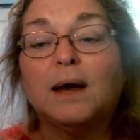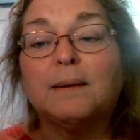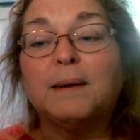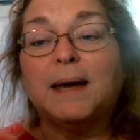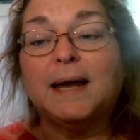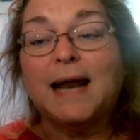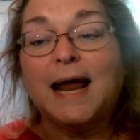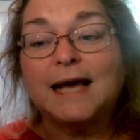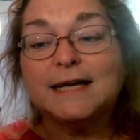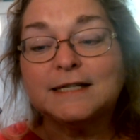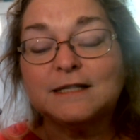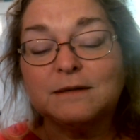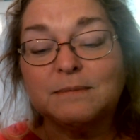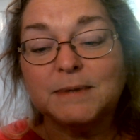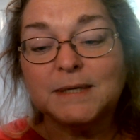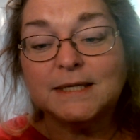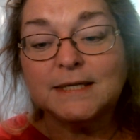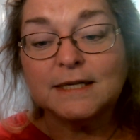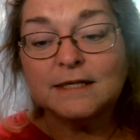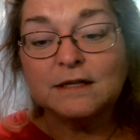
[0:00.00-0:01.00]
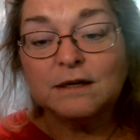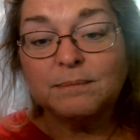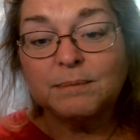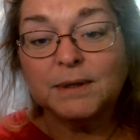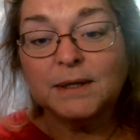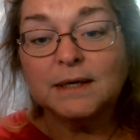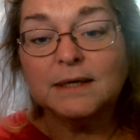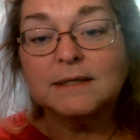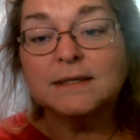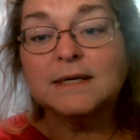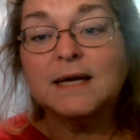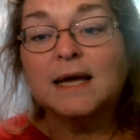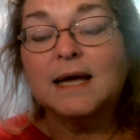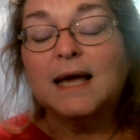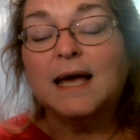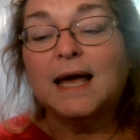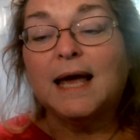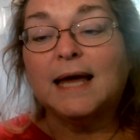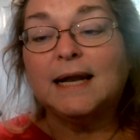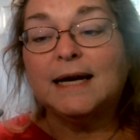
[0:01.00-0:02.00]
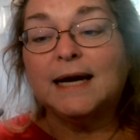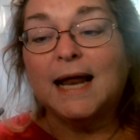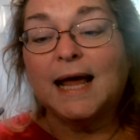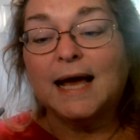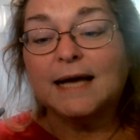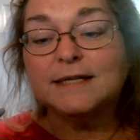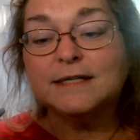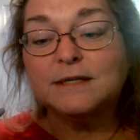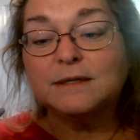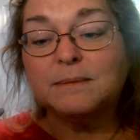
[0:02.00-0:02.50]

It has to be disciplined and it has